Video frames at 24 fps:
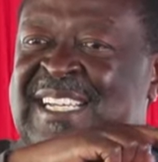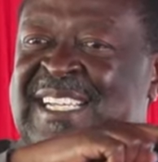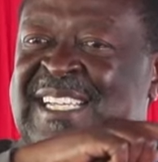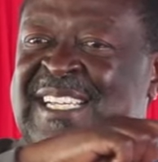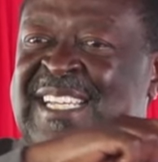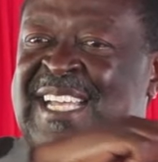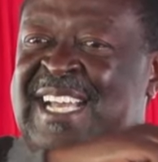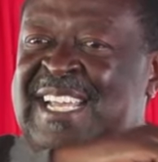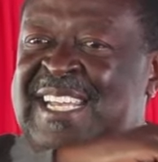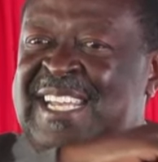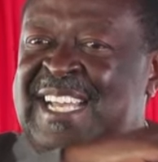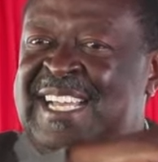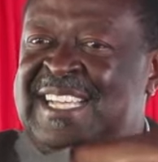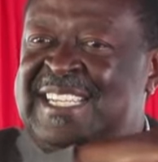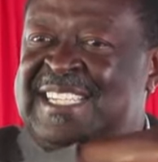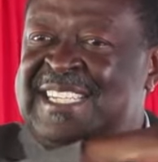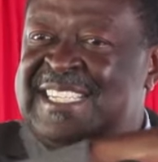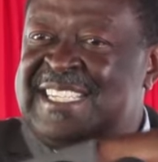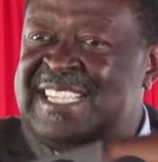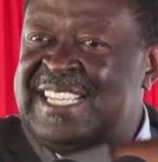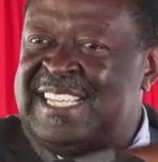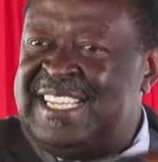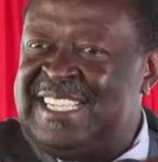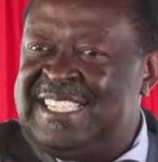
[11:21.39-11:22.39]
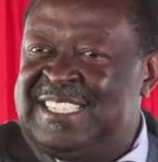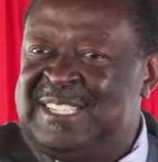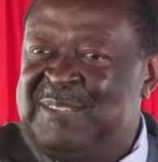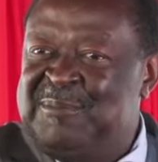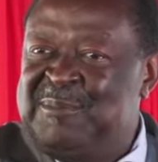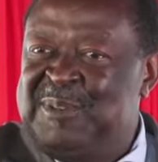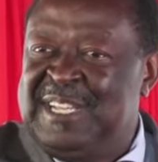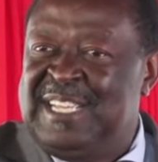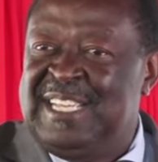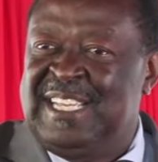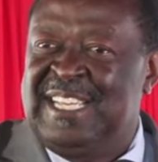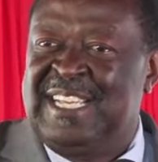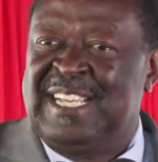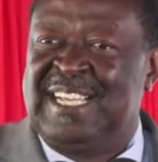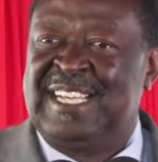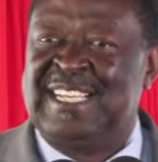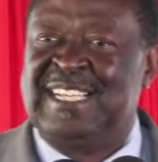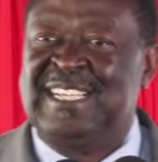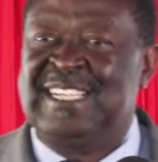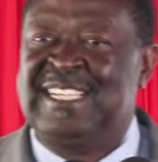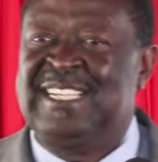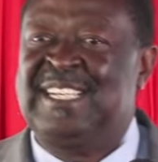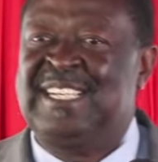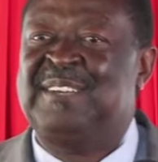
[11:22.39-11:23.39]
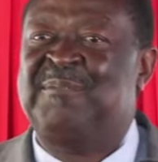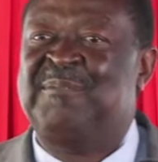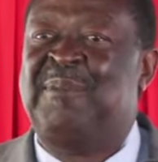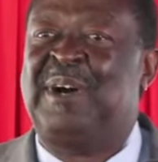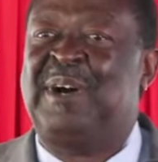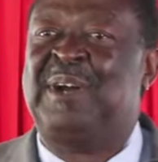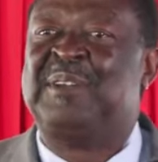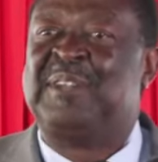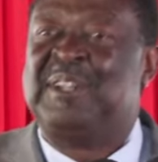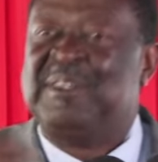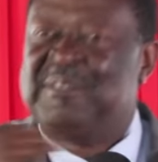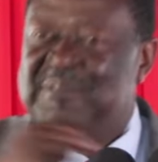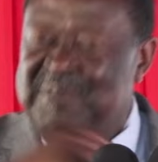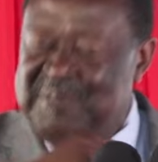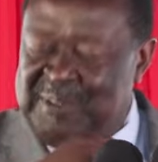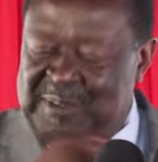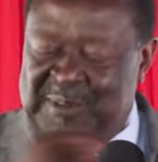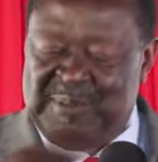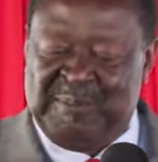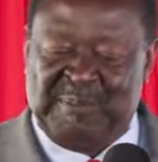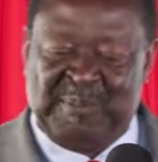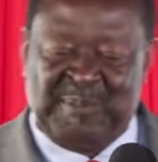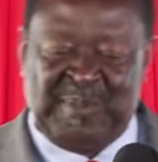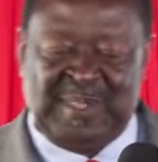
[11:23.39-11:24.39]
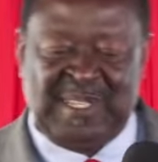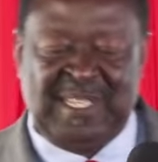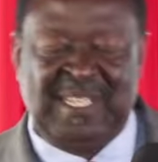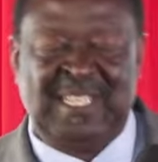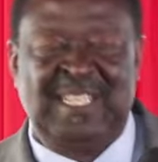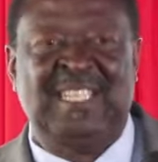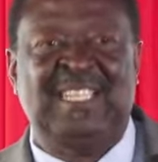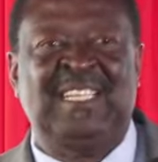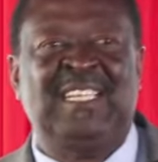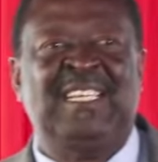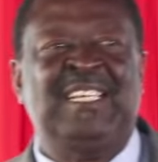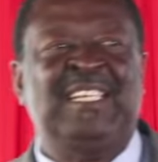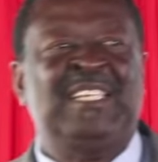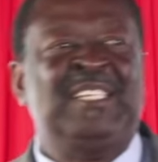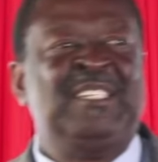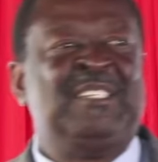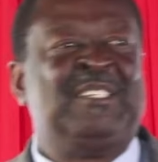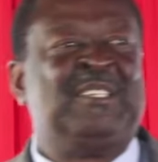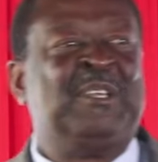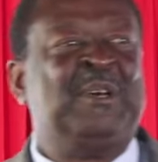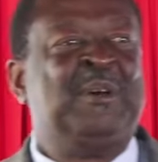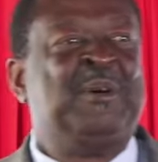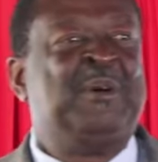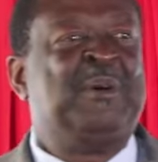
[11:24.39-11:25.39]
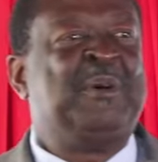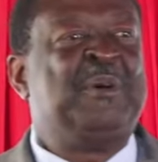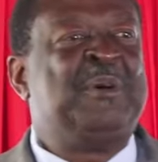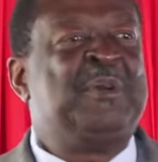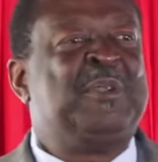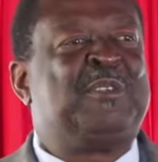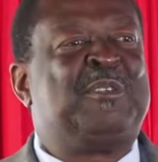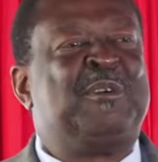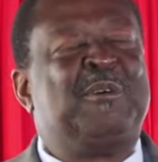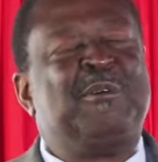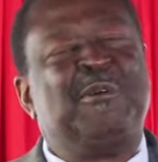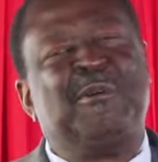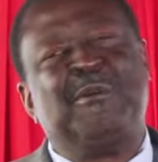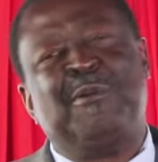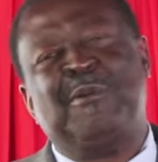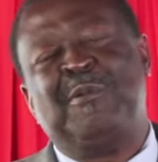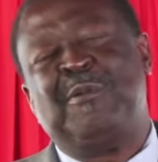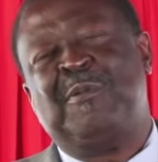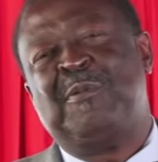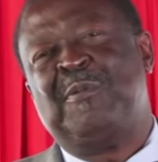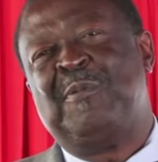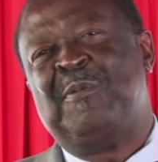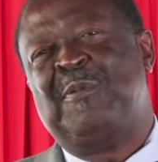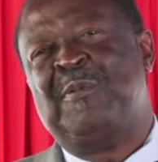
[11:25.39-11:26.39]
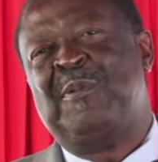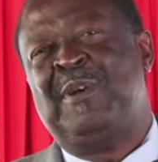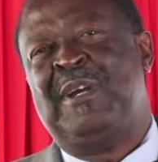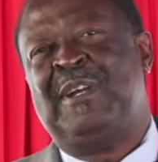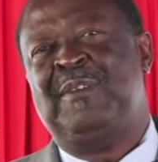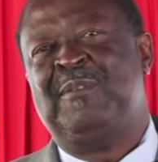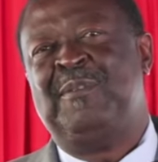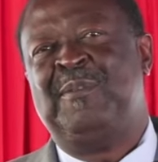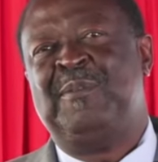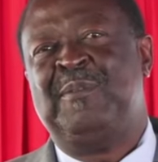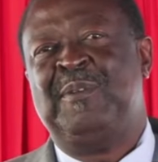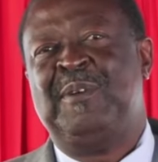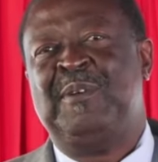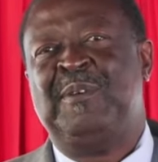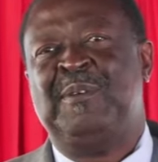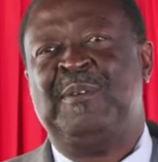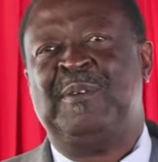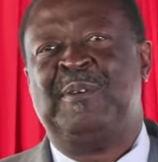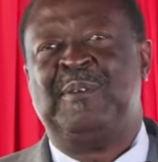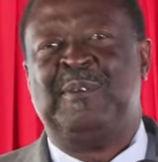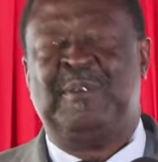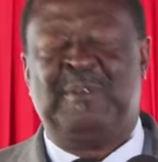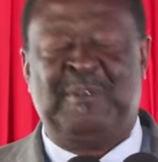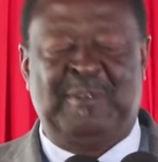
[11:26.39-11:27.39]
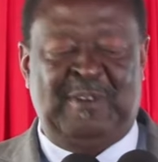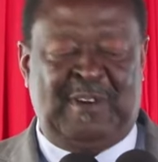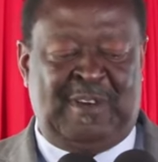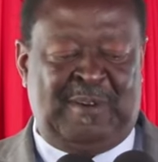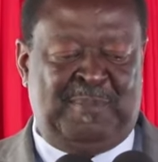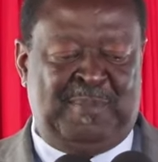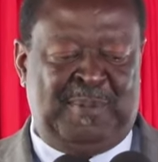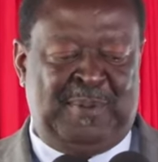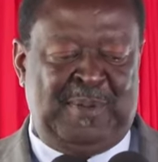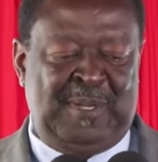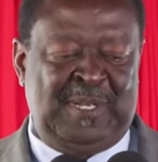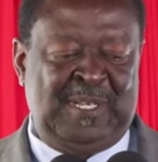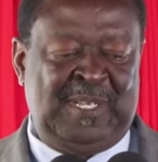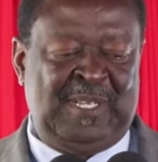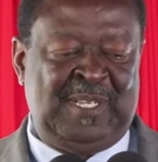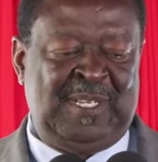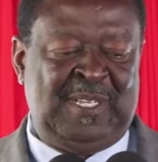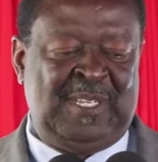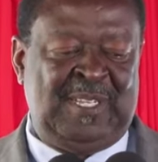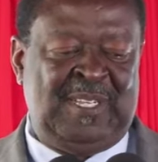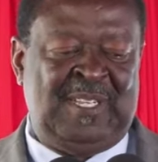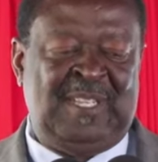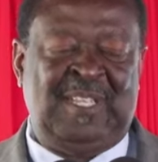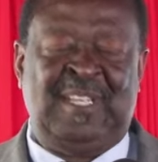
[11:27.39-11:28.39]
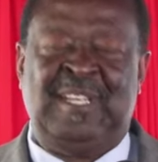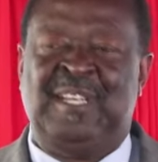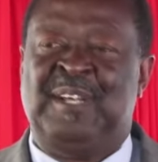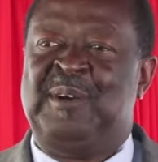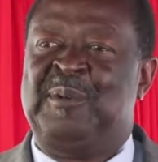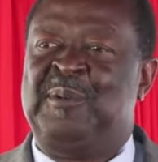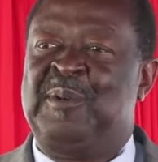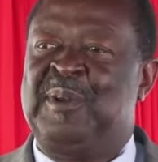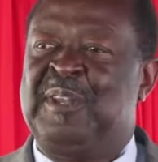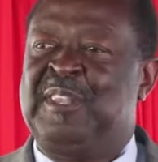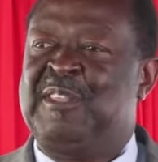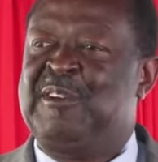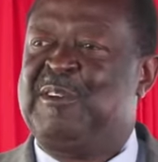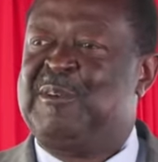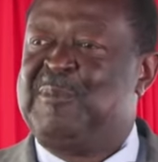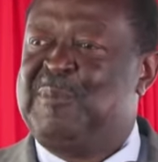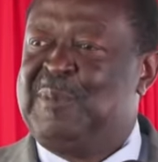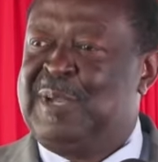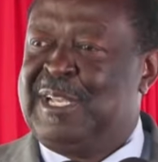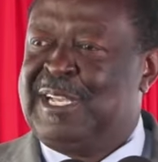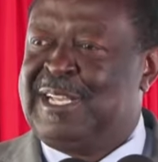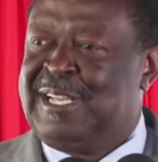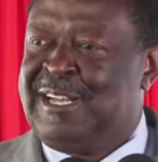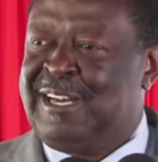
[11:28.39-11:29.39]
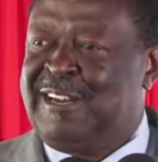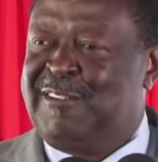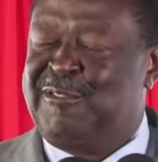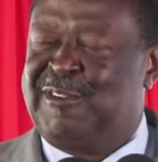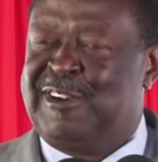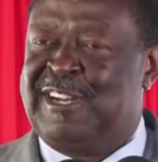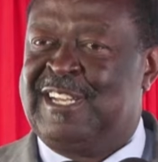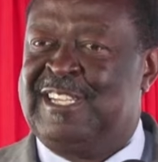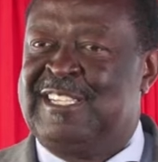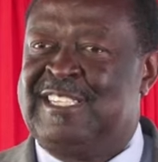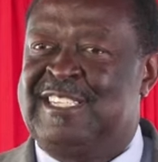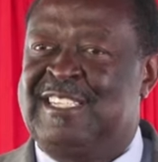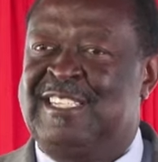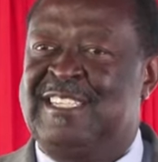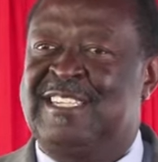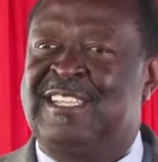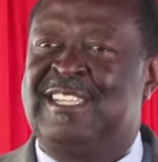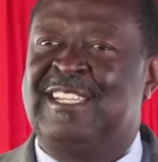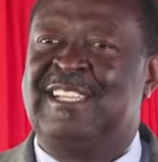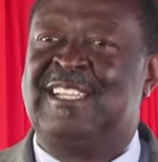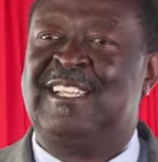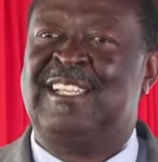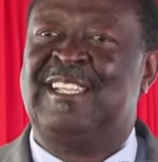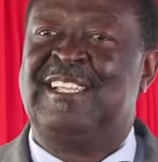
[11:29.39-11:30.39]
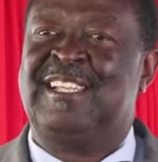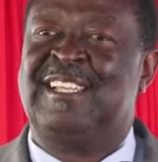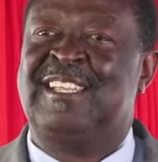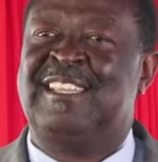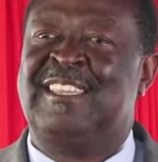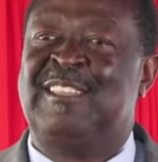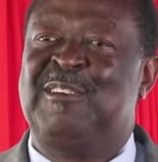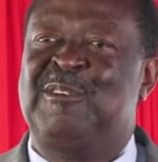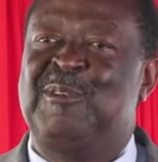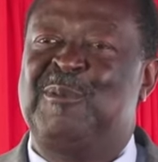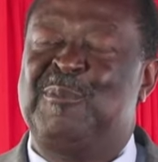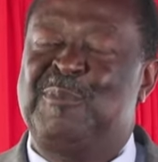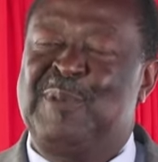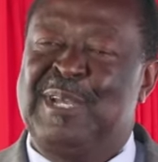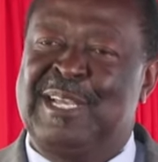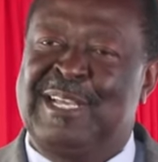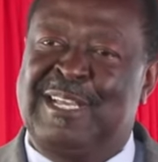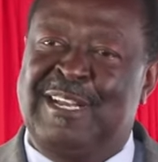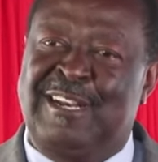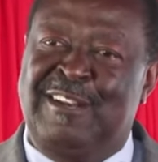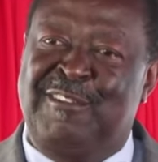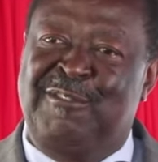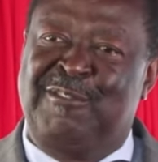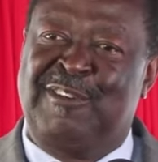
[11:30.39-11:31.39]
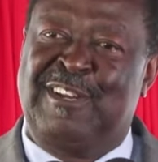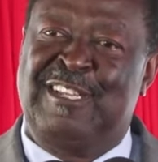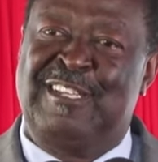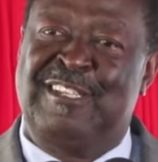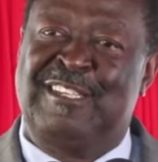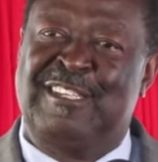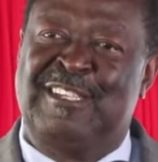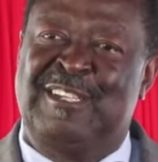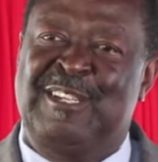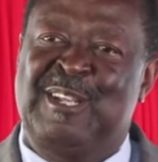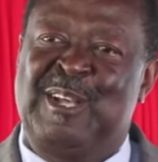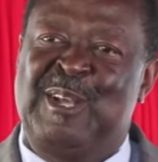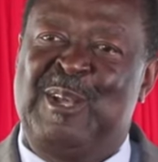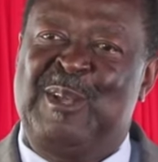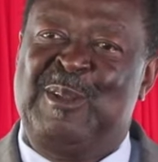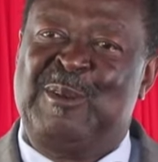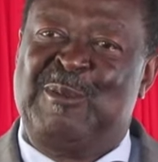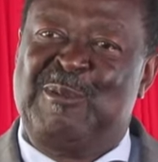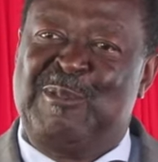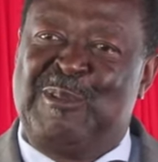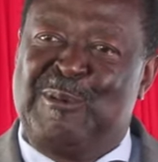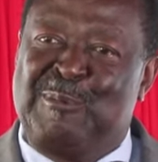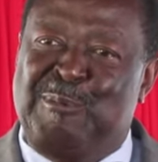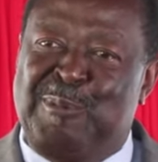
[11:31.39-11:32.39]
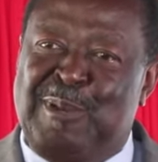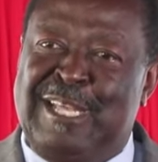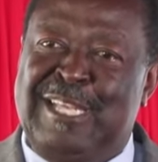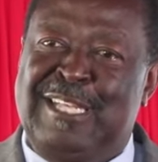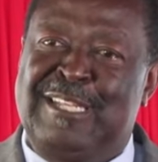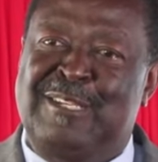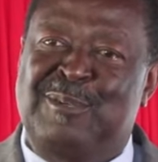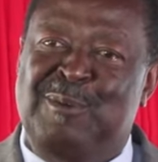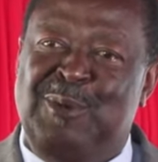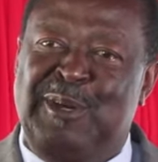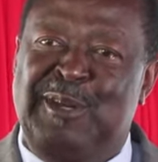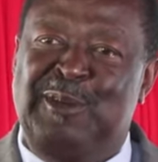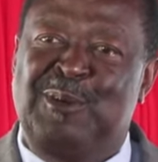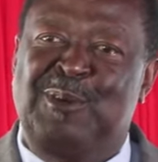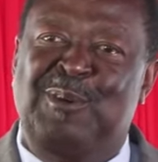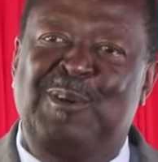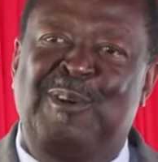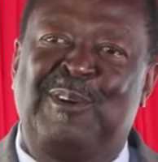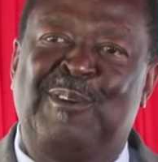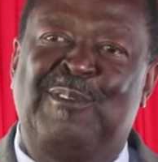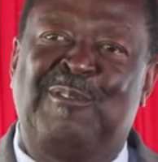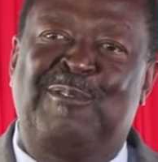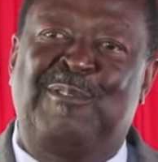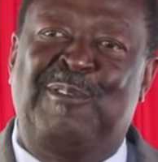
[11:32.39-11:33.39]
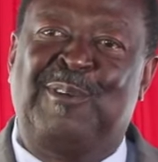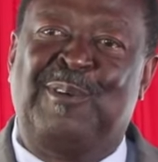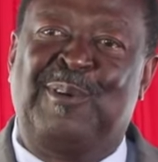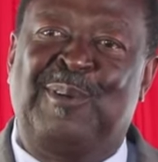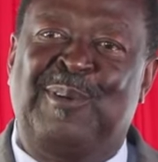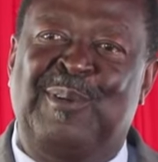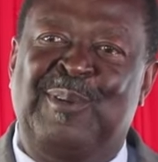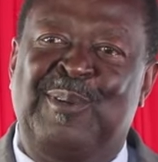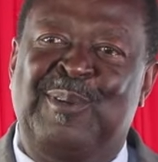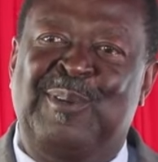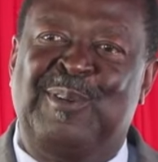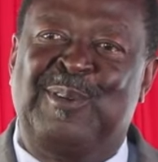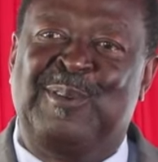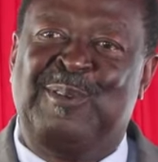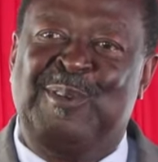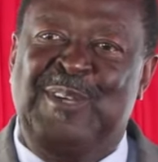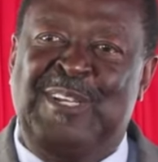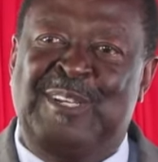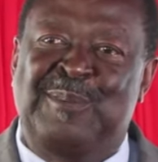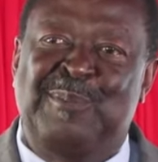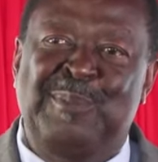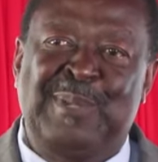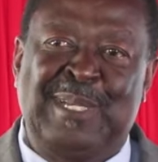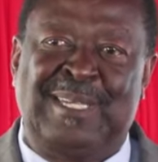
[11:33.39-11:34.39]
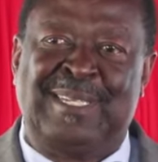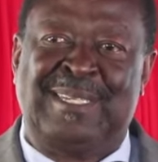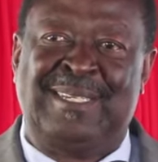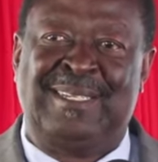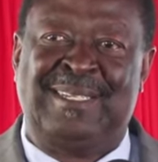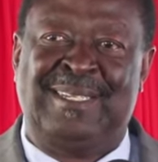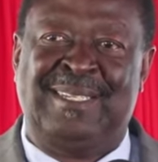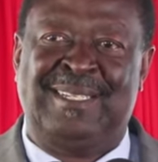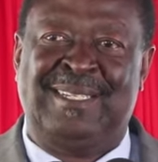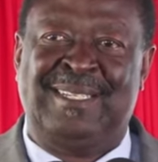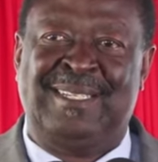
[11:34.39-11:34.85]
Nightingale, somewhere here. Mountain View. So when we would grow up, when they would make reference, they would make reference to the place where you go for treatment,